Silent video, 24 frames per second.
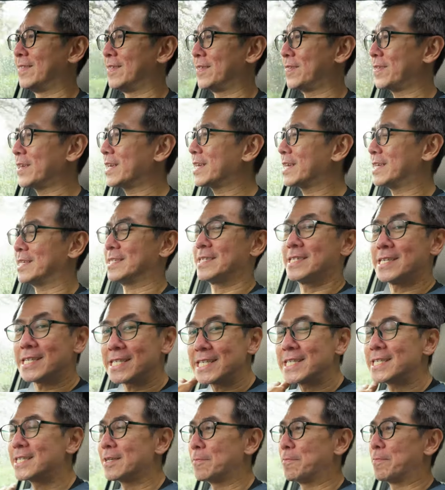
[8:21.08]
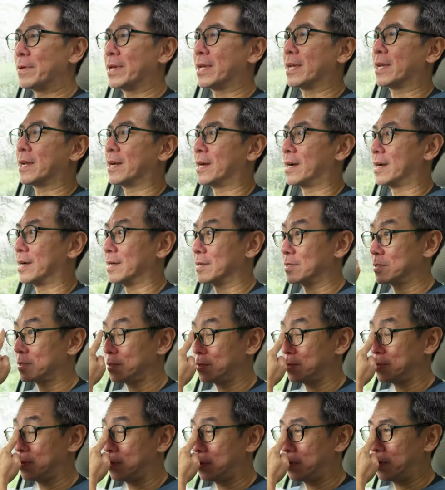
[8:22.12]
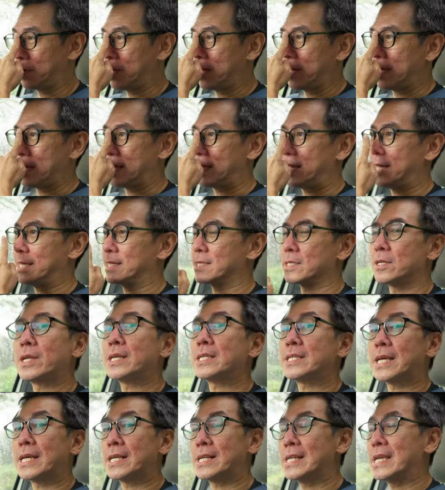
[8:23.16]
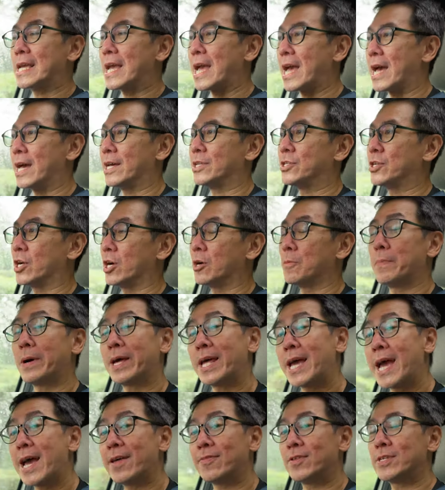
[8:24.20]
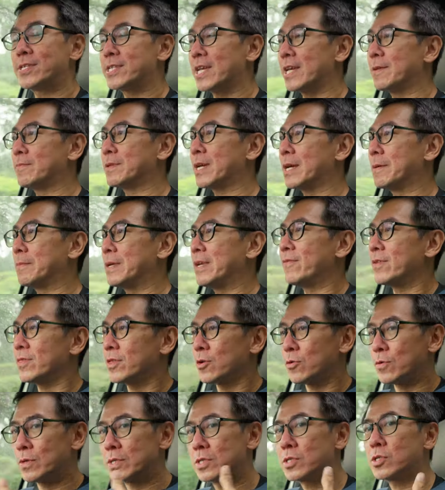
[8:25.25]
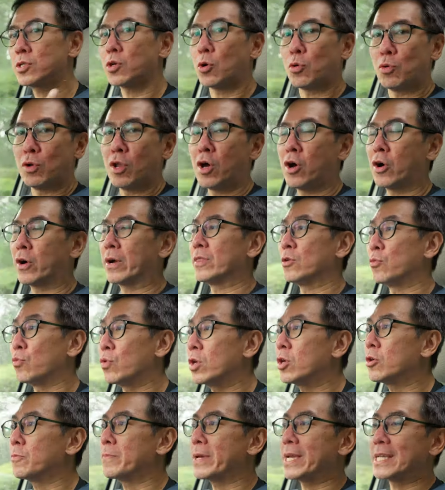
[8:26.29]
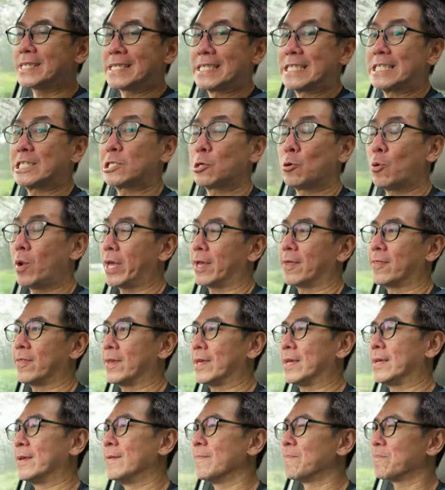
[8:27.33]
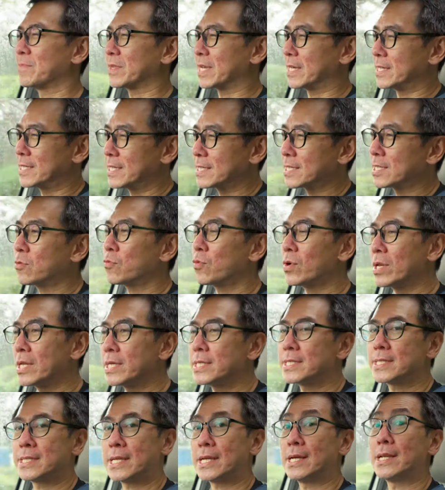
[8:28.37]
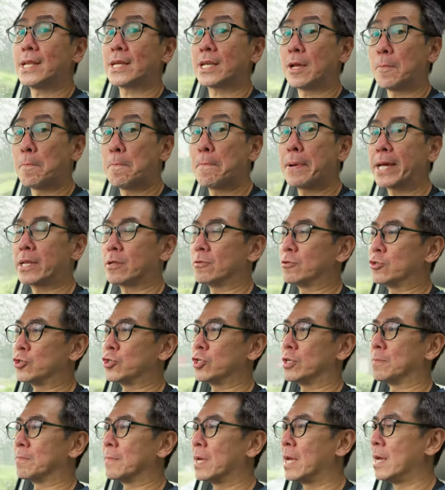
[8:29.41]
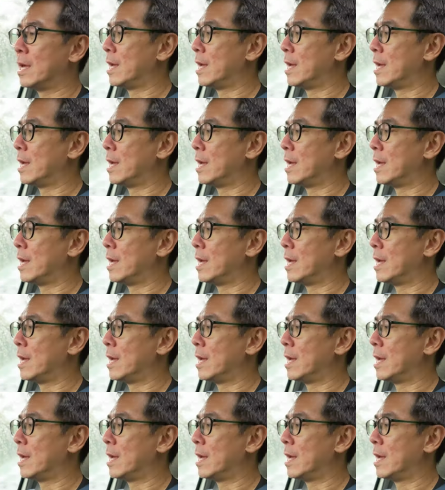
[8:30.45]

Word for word: The thing is, this is a big car, so it's not exactly agile, but at the same time, even though it's so long and the wheelbase is so lengthy, it doesn't really steer like a battleship.